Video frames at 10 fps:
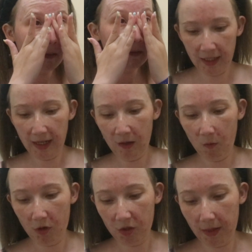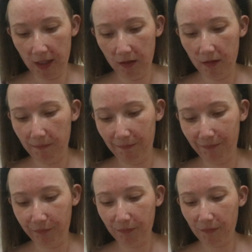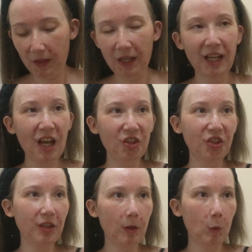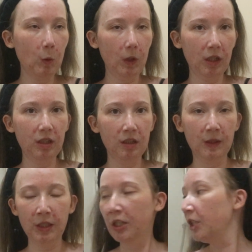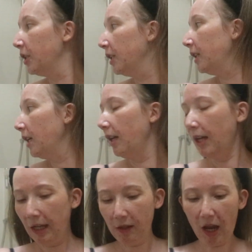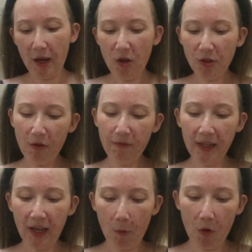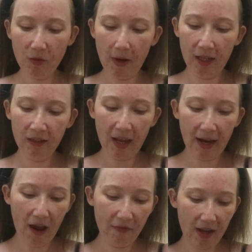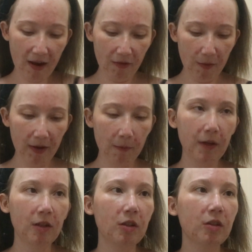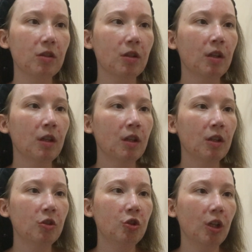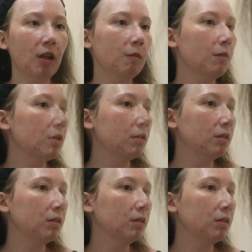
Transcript: And again, wash my hands. Casually and all. I also think I wash my hands like after everything because germs.